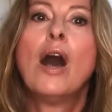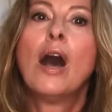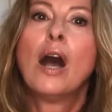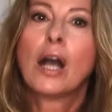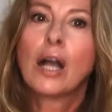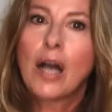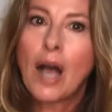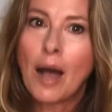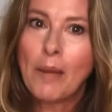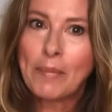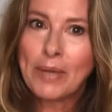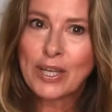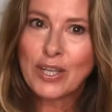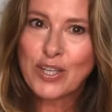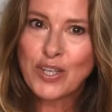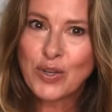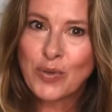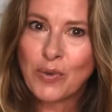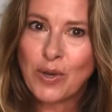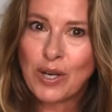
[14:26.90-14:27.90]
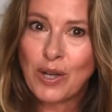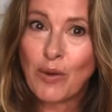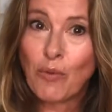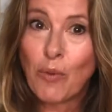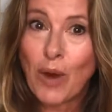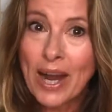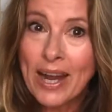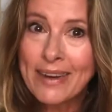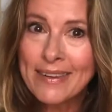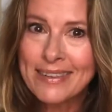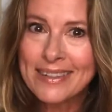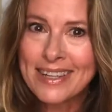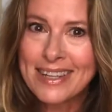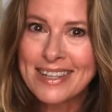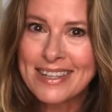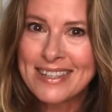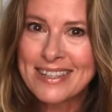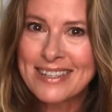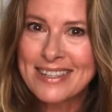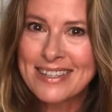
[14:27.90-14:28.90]
coming to an
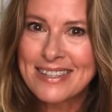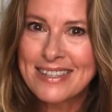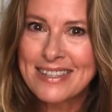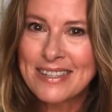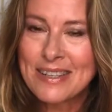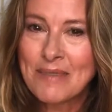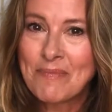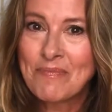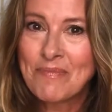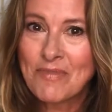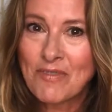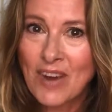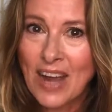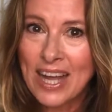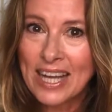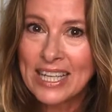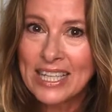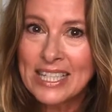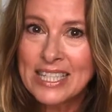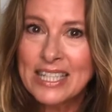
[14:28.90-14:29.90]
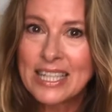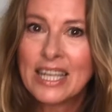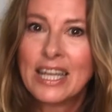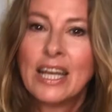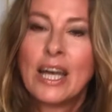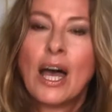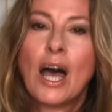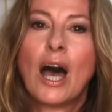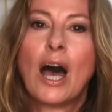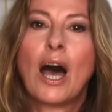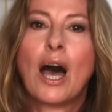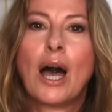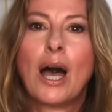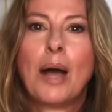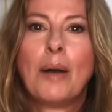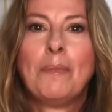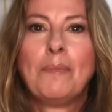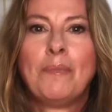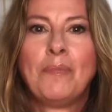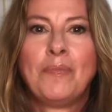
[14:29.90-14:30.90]
awareness, right?
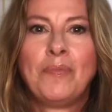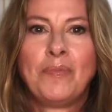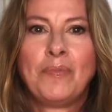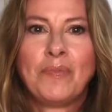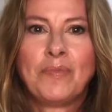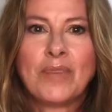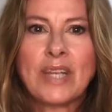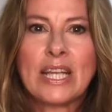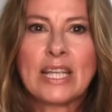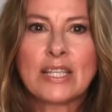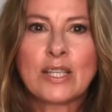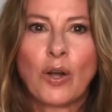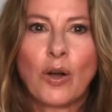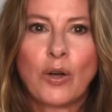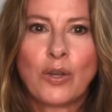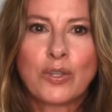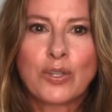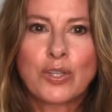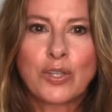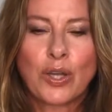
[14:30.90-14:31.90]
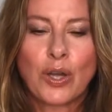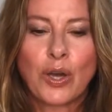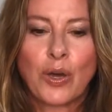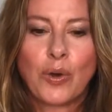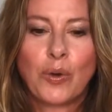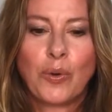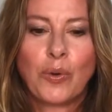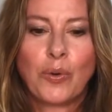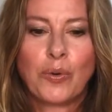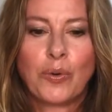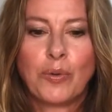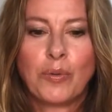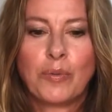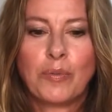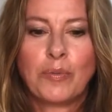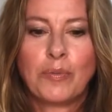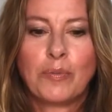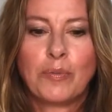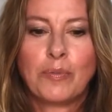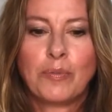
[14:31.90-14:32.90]
Is also
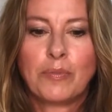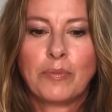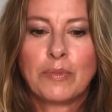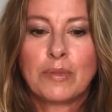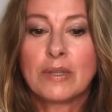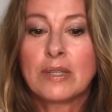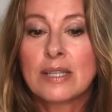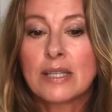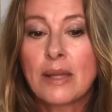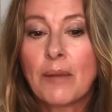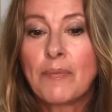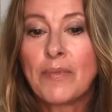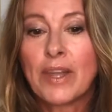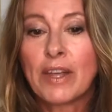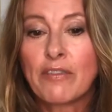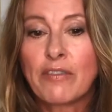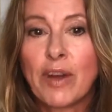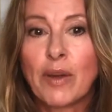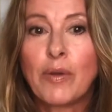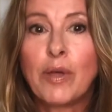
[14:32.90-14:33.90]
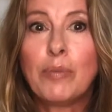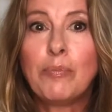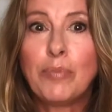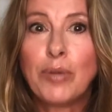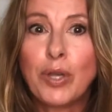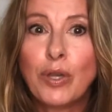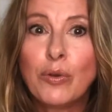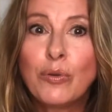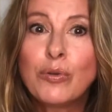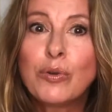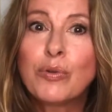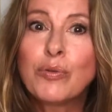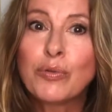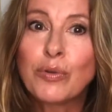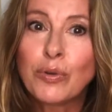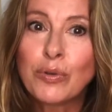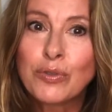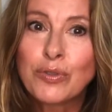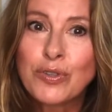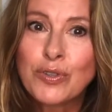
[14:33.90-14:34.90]
something very
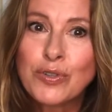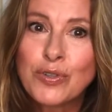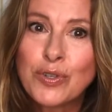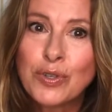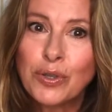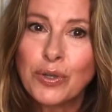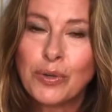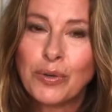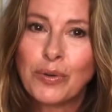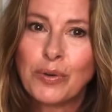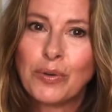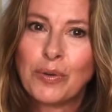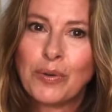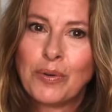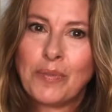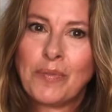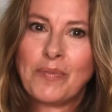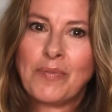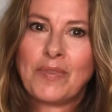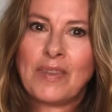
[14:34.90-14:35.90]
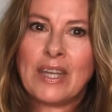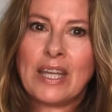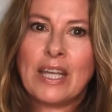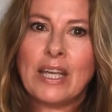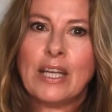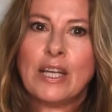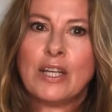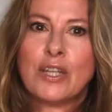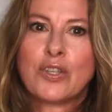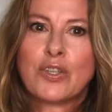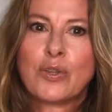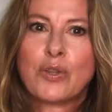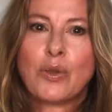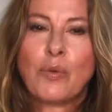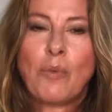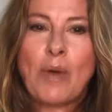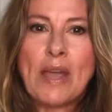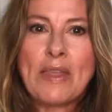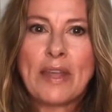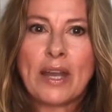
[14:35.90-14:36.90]
beautiful to do. So the
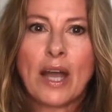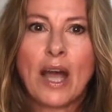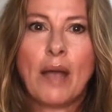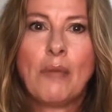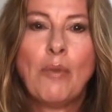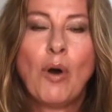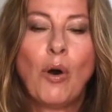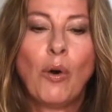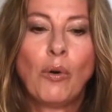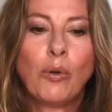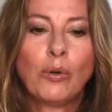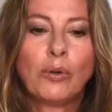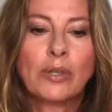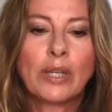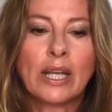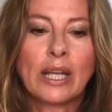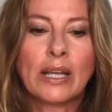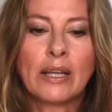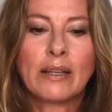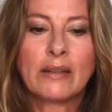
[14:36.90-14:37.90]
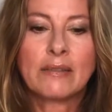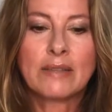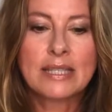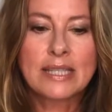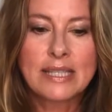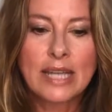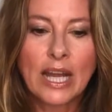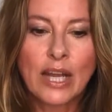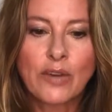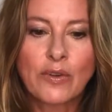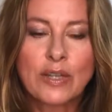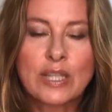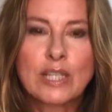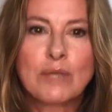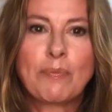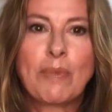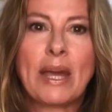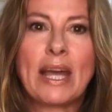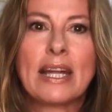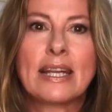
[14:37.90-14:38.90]
way that I'm holding sacred
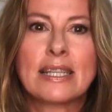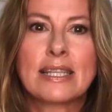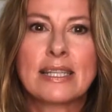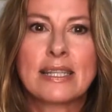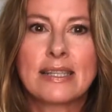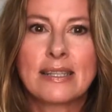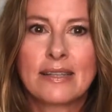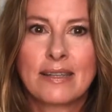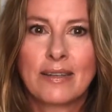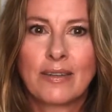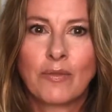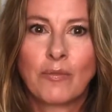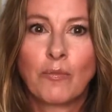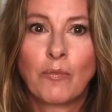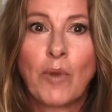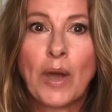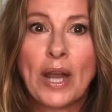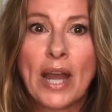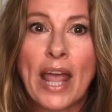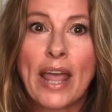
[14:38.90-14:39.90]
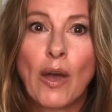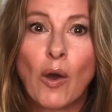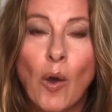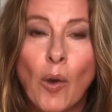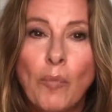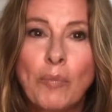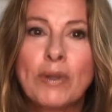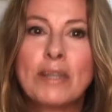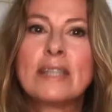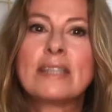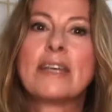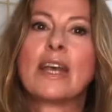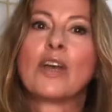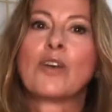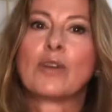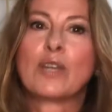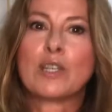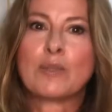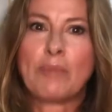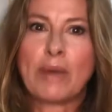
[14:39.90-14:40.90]
space when I open
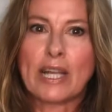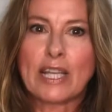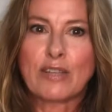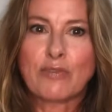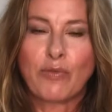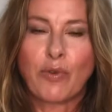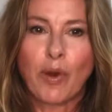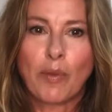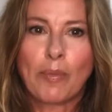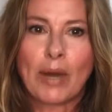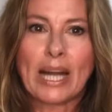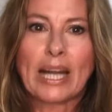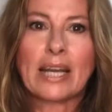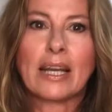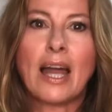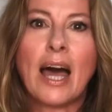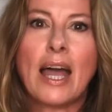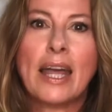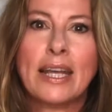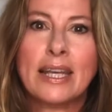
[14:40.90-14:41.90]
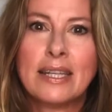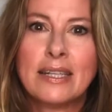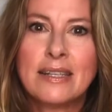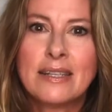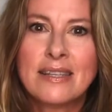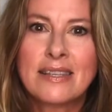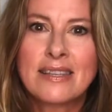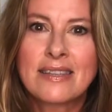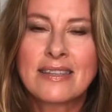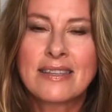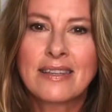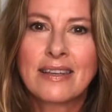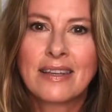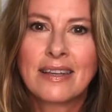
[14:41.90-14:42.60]
sacred space for my clients